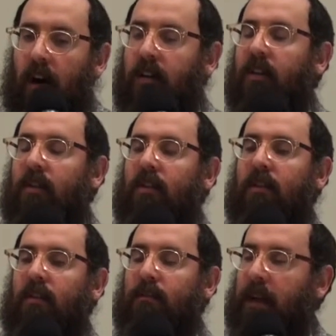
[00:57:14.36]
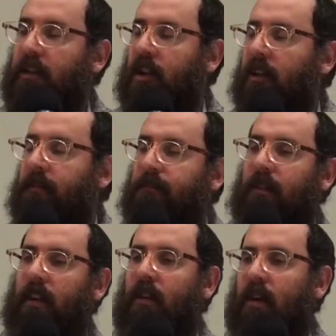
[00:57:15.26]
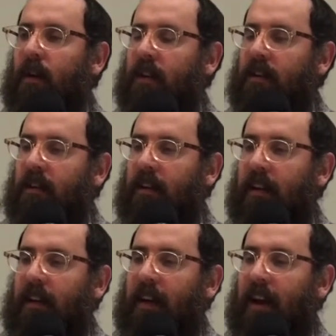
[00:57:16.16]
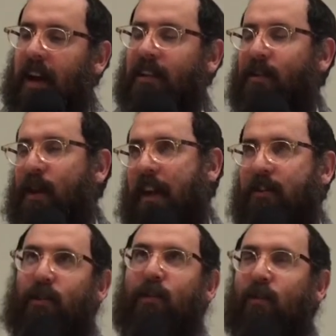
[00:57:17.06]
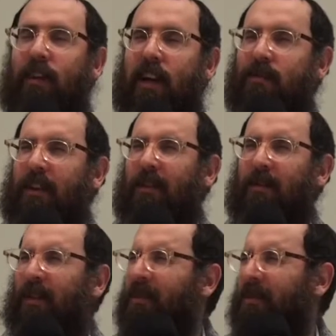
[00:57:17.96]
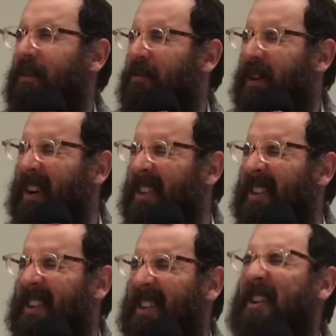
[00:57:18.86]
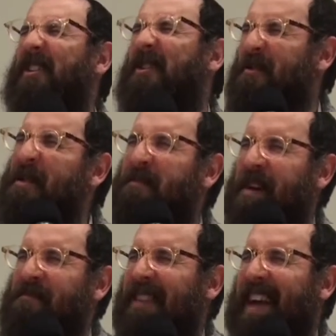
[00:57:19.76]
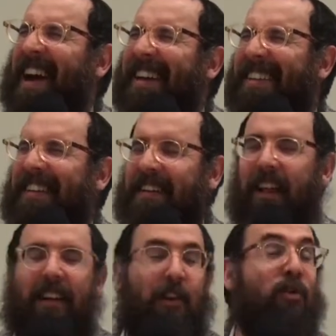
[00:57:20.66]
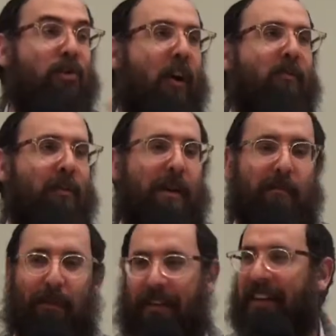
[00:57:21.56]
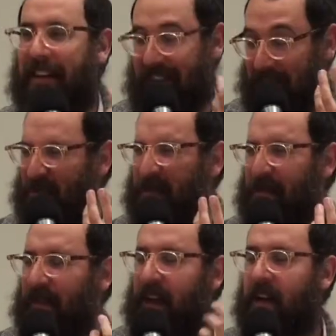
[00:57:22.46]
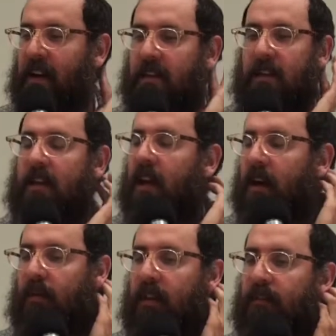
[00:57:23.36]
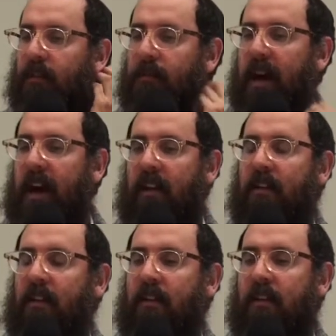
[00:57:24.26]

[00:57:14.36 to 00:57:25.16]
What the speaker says: on your picture in grade 1. And you act all cool and casual, go, what? You remember that? Like, you don't remember it. Like, you remember that? She says, yeah, I really feel bad.